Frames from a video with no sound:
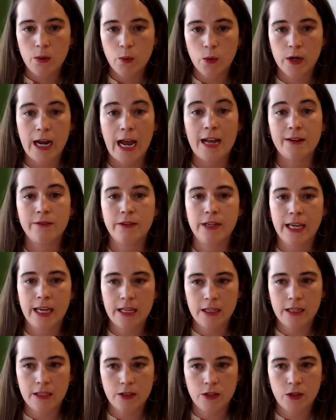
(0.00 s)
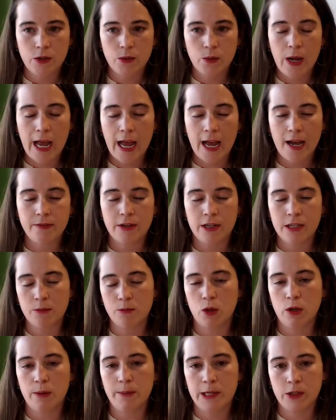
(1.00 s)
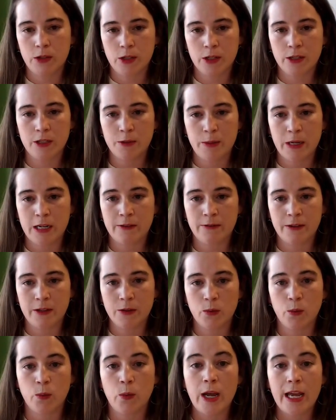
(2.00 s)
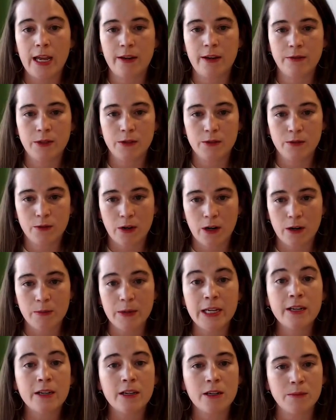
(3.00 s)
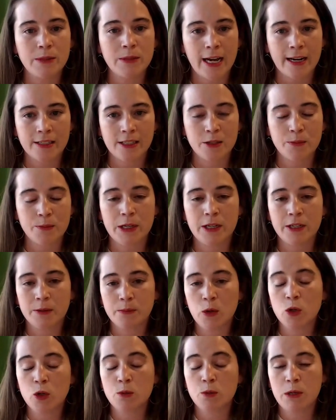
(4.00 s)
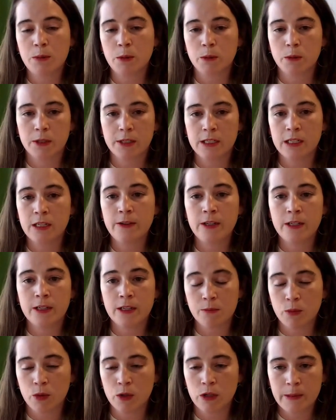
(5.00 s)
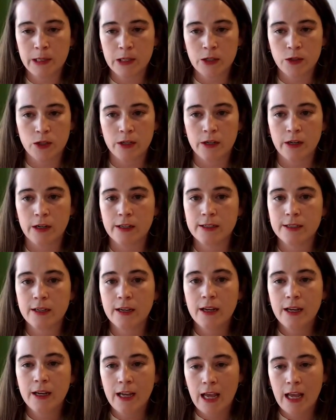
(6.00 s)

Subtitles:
were advocating to have unemployment insurance benefit waived from income taxes because most people receiving unemployment insurance